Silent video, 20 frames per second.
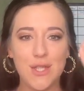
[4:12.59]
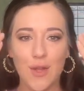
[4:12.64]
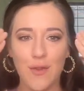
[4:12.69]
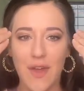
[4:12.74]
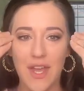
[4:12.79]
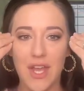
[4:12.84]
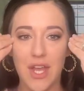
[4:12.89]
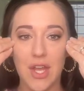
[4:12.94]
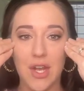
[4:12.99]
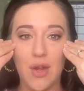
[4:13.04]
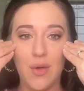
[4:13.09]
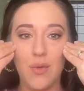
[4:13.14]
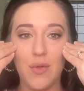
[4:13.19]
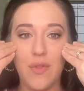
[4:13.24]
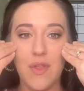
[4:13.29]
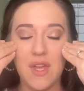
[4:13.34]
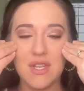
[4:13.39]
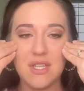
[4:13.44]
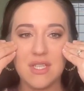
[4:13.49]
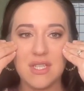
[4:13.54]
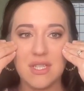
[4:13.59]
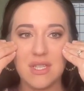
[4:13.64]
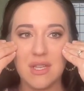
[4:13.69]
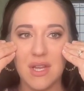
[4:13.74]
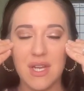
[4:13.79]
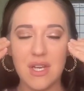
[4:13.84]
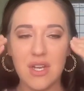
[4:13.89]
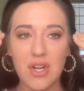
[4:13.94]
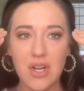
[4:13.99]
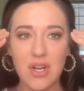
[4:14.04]
So like, you know, the
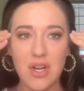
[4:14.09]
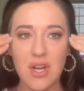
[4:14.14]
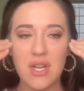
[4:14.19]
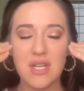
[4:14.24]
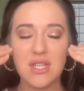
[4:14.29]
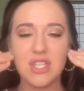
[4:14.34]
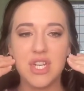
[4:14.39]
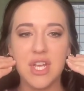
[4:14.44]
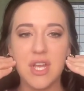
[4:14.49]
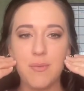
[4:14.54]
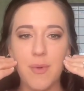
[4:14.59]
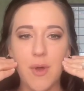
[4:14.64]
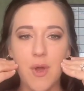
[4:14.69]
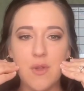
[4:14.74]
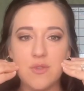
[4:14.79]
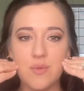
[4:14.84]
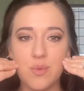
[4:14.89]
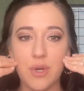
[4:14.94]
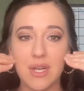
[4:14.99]
slender cheekbones,